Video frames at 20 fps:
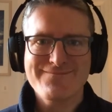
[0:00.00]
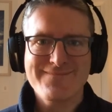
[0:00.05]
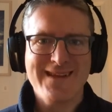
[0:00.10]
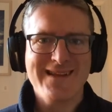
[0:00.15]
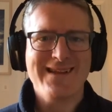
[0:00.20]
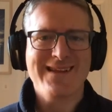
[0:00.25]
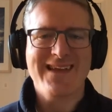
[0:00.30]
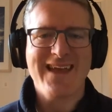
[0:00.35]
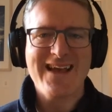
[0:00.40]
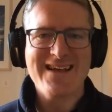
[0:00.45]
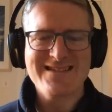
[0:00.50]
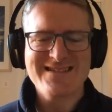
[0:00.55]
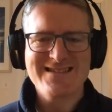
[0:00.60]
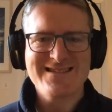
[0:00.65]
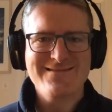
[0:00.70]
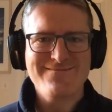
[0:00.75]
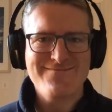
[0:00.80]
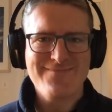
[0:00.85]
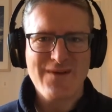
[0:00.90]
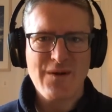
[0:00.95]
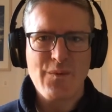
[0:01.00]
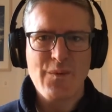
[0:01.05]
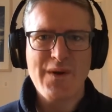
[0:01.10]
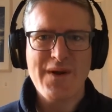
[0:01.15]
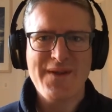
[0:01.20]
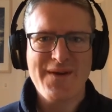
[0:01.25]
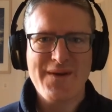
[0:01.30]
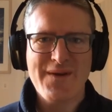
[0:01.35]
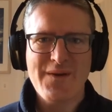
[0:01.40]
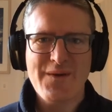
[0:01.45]
It'll guess
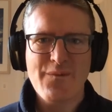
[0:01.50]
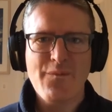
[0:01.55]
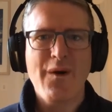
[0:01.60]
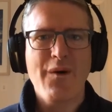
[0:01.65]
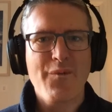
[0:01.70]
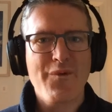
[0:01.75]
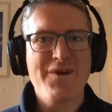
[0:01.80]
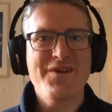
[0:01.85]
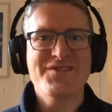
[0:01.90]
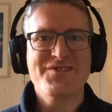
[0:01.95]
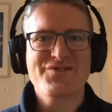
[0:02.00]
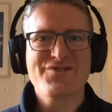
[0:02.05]
what word